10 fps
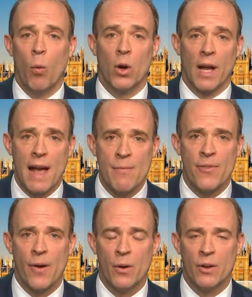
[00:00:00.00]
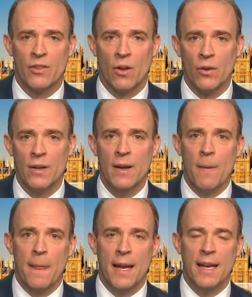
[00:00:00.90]
What I am focused on
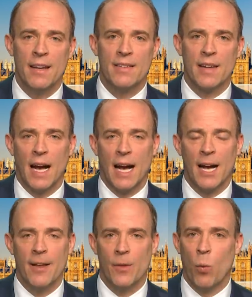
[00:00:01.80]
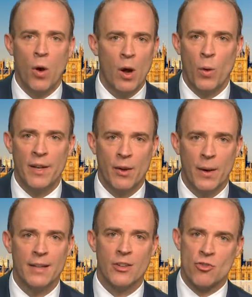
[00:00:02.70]
is uh, the work we're
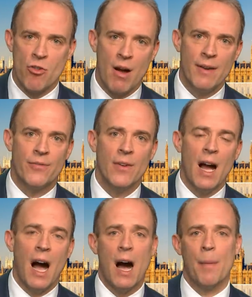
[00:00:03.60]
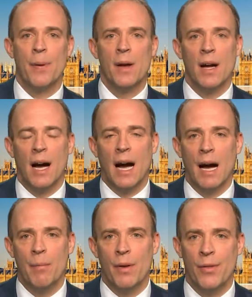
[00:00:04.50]
doing to drive up
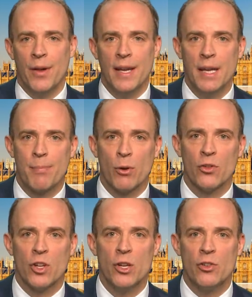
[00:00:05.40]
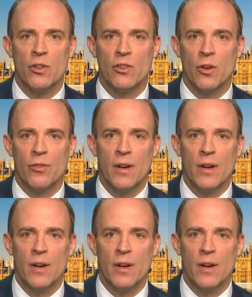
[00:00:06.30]
um, the prosecutions of.